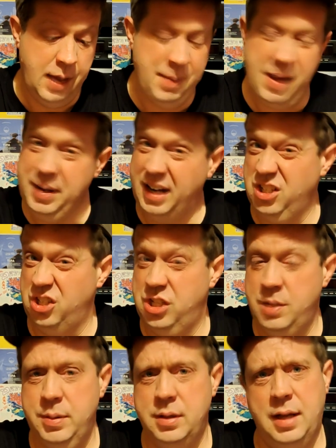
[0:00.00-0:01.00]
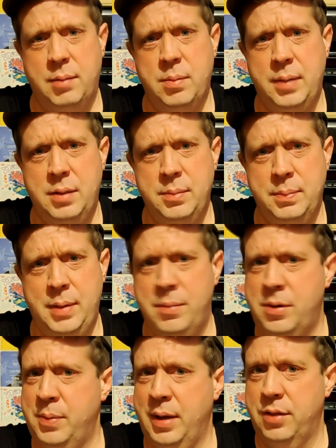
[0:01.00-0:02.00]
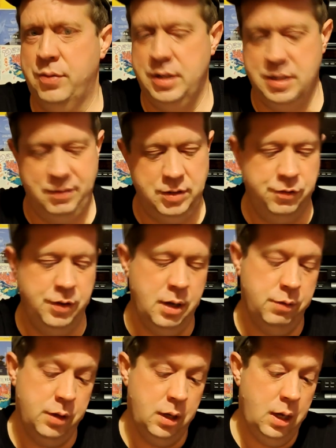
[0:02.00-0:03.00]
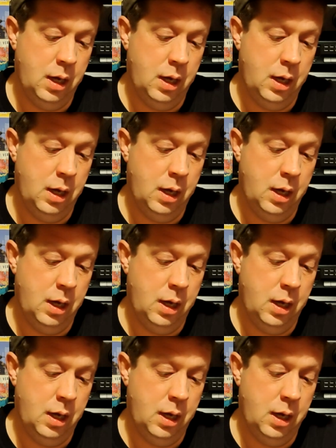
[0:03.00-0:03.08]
It might have been actually cheaper than that. It might have been about £3.75.